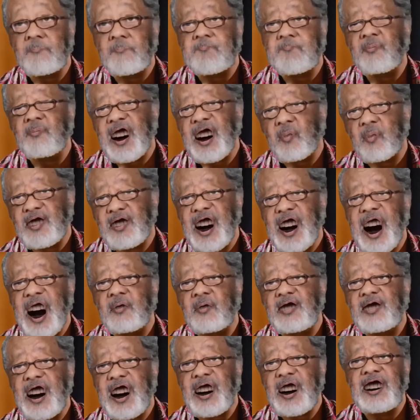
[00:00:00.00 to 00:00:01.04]
Now get out there
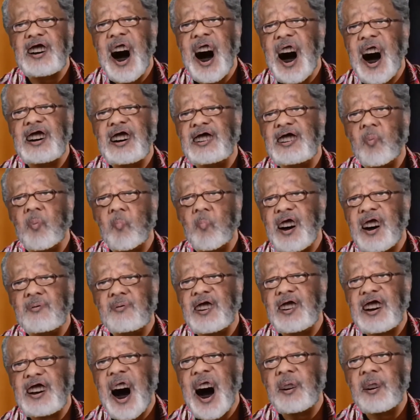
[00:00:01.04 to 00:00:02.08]
and lie like you never
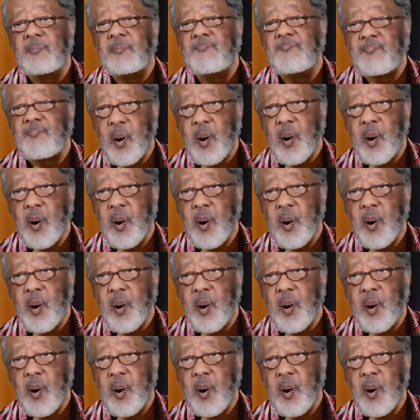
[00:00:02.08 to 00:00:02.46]
lied before.